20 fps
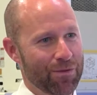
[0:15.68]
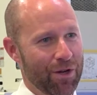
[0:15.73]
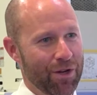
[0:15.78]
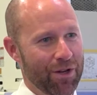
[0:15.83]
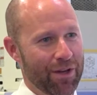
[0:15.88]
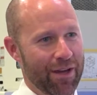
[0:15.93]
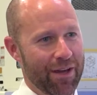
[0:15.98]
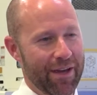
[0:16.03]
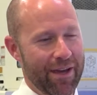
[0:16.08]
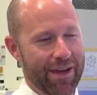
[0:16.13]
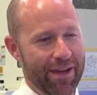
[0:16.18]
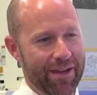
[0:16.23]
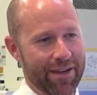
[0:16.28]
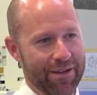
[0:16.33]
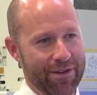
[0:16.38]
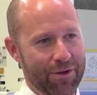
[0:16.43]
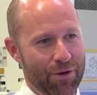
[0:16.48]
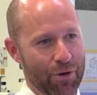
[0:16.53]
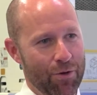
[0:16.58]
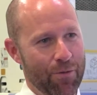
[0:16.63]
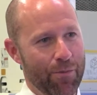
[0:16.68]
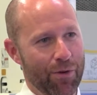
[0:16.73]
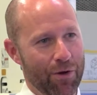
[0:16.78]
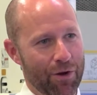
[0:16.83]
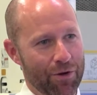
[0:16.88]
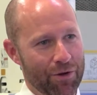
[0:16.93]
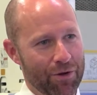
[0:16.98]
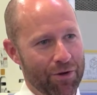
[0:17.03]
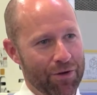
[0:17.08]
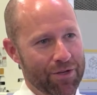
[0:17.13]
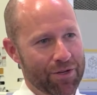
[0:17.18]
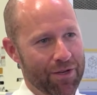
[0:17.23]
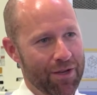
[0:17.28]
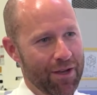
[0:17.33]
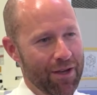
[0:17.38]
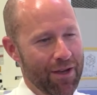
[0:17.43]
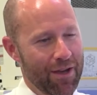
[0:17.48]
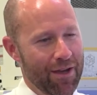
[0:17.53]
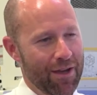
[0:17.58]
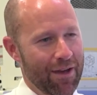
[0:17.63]
on a new product
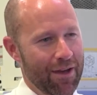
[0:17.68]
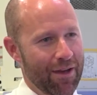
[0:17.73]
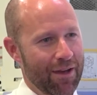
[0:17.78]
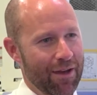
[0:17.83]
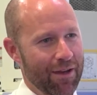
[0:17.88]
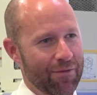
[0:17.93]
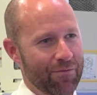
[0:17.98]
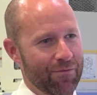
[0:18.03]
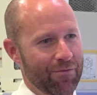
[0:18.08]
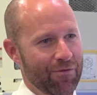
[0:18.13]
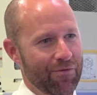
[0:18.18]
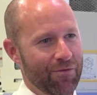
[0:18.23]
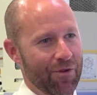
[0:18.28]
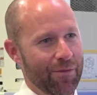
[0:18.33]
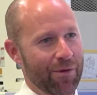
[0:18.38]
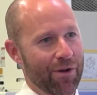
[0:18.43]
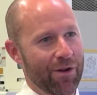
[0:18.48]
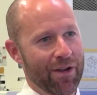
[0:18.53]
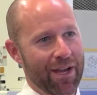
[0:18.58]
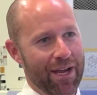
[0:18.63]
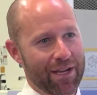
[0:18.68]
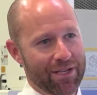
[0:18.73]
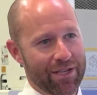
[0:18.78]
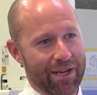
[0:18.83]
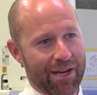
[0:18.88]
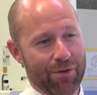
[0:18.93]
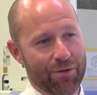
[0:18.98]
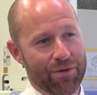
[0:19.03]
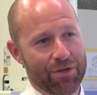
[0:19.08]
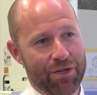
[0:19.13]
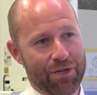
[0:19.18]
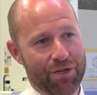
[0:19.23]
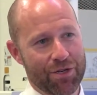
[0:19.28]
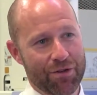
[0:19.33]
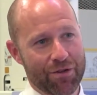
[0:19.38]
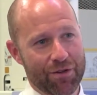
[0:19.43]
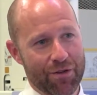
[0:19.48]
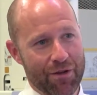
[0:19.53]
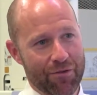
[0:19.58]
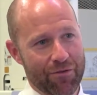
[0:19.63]
from our last
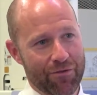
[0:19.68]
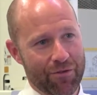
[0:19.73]
acquisition of